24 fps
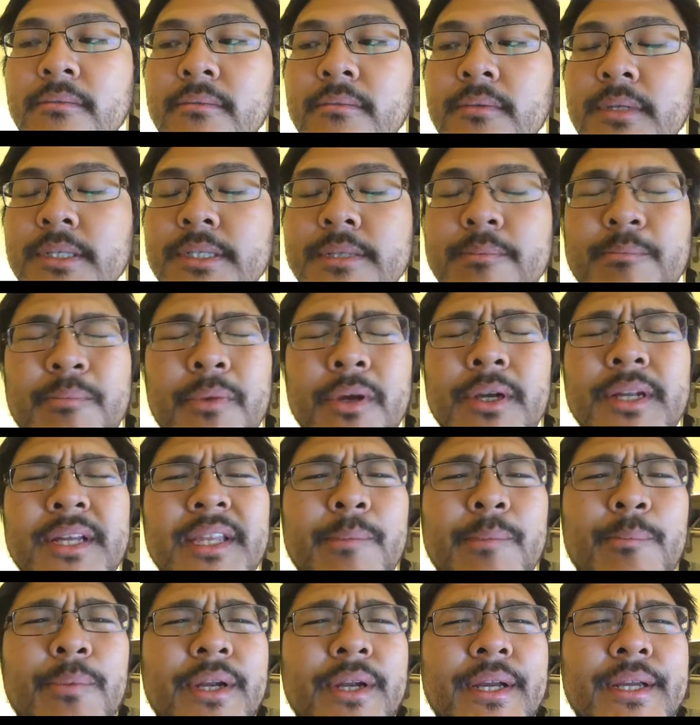what is it,
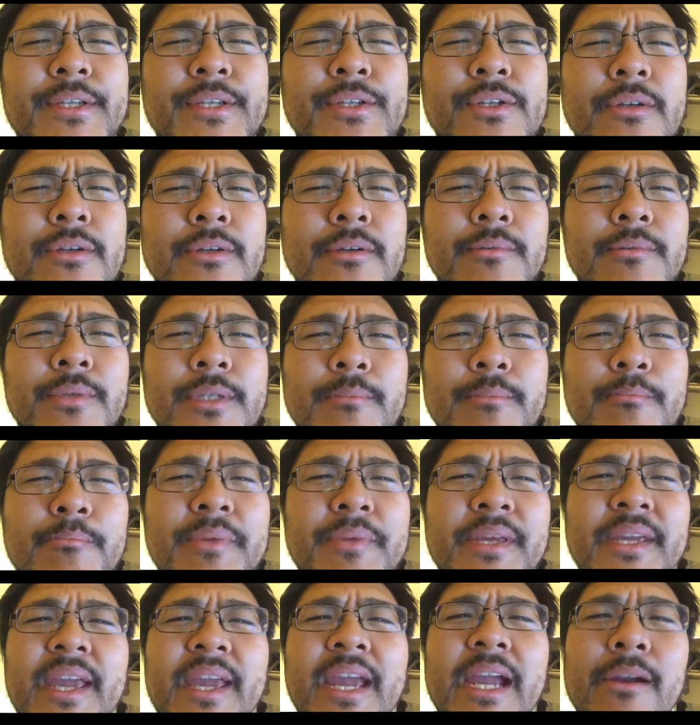burning the bridge or some
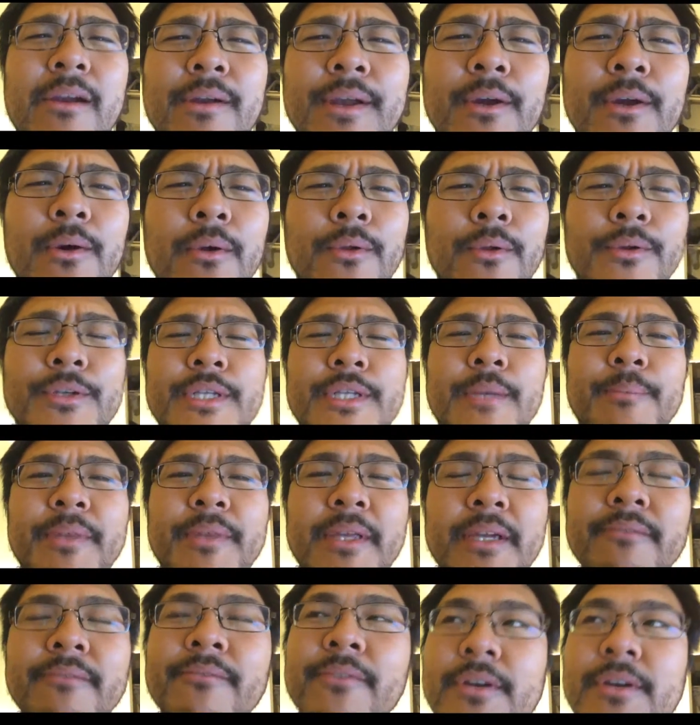big hairy goal or
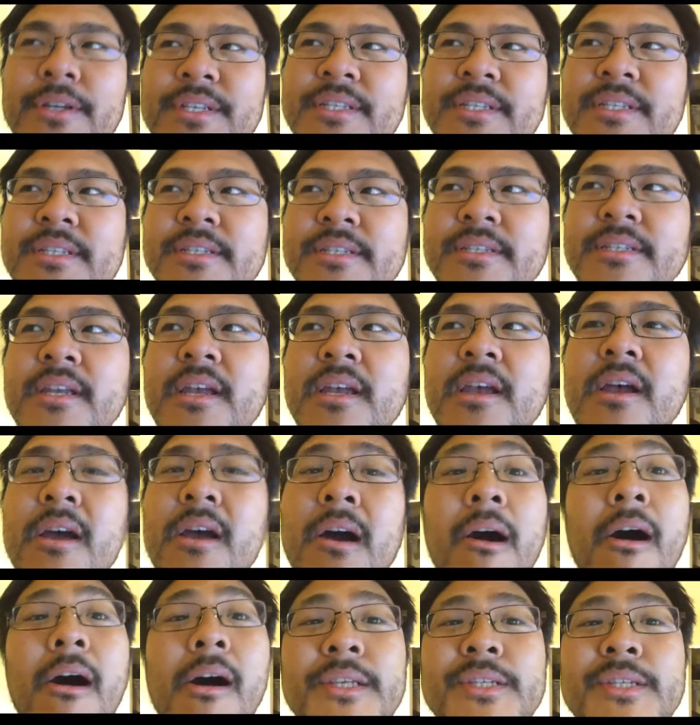something, versus
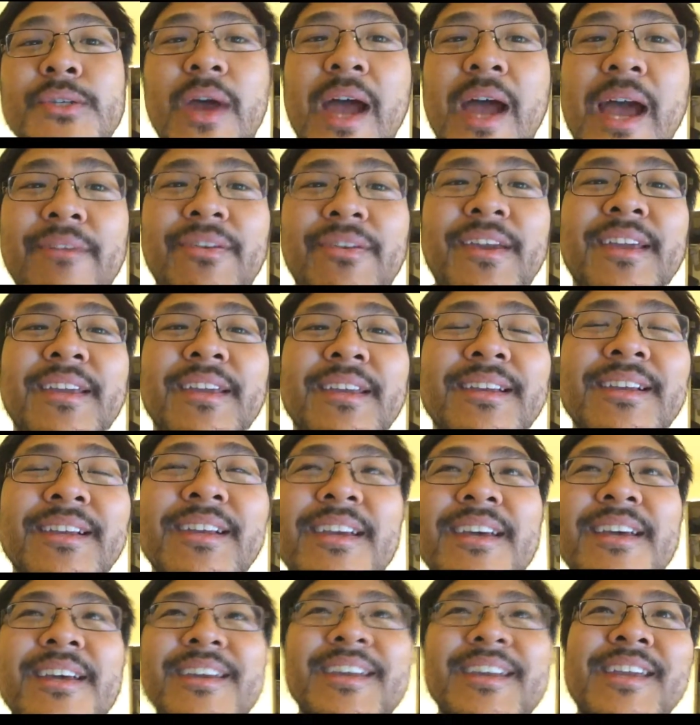also having,
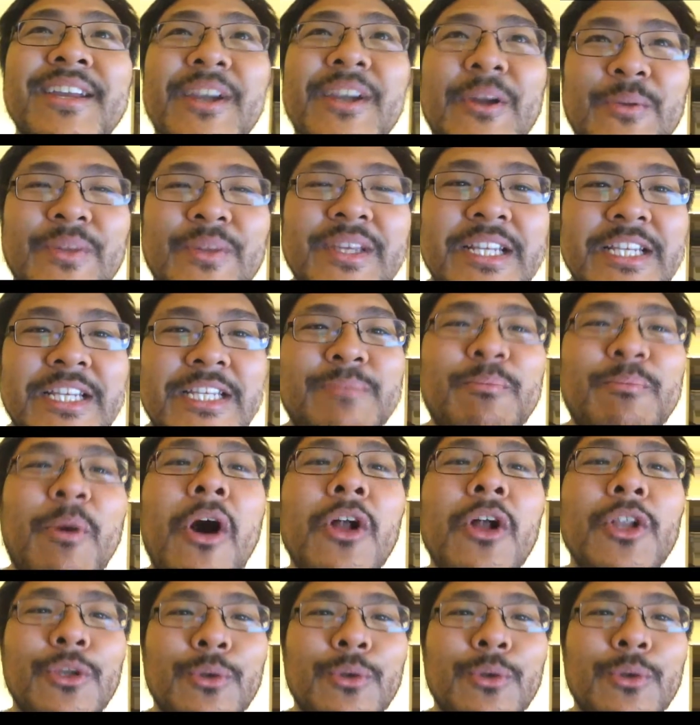these small